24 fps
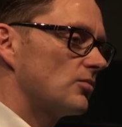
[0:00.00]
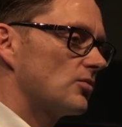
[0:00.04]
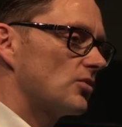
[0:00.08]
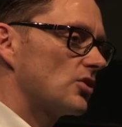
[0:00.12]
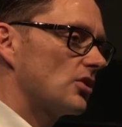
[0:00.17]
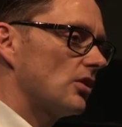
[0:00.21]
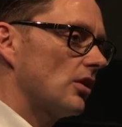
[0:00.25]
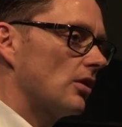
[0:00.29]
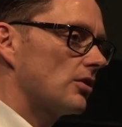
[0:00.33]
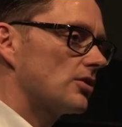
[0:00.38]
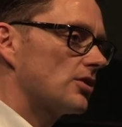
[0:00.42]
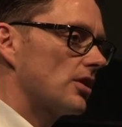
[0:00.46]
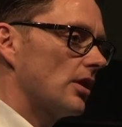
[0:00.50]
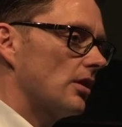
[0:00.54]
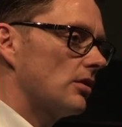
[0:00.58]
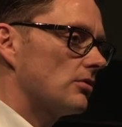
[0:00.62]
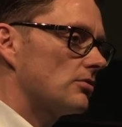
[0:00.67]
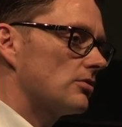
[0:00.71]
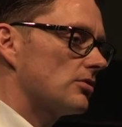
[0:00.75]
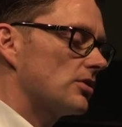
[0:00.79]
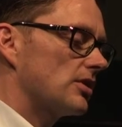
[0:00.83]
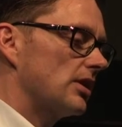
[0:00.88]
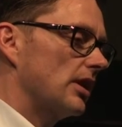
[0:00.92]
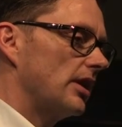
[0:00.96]
Star
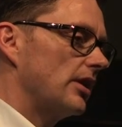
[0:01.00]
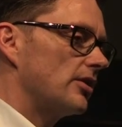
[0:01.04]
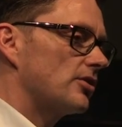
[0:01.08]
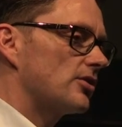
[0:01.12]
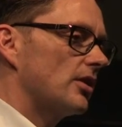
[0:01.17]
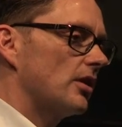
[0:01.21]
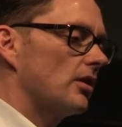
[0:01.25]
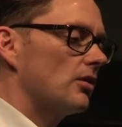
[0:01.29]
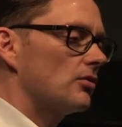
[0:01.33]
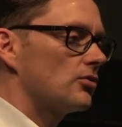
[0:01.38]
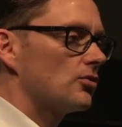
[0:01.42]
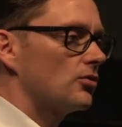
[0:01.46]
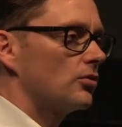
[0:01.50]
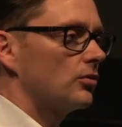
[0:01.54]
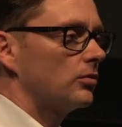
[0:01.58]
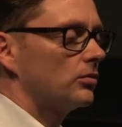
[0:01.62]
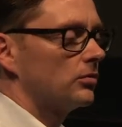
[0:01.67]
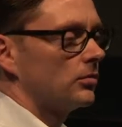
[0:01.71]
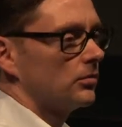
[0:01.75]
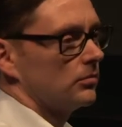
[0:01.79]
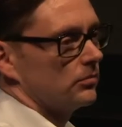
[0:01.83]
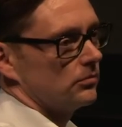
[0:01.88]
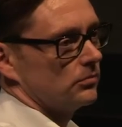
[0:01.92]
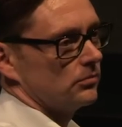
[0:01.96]
cells, or stellate cells, or
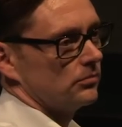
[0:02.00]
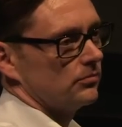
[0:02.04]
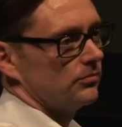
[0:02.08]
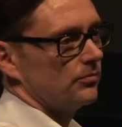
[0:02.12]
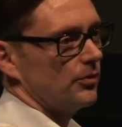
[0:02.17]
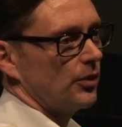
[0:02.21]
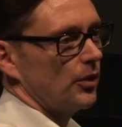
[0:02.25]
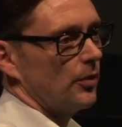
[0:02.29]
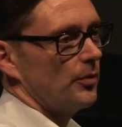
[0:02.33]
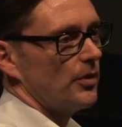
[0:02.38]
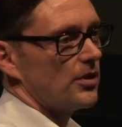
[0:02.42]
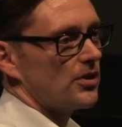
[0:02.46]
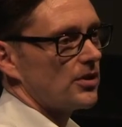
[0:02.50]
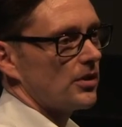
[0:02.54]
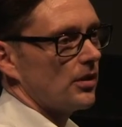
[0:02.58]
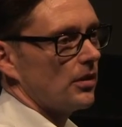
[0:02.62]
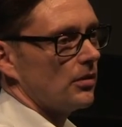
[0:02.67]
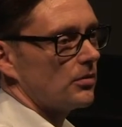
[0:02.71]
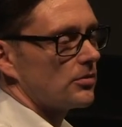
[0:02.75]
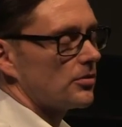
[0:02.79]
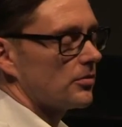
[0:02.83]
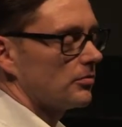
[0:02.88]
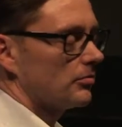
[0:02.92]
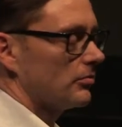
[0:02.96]
pyramid
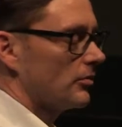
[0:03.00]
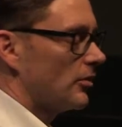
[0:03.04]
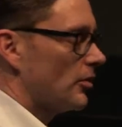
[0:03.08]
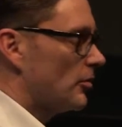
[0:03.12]
cells,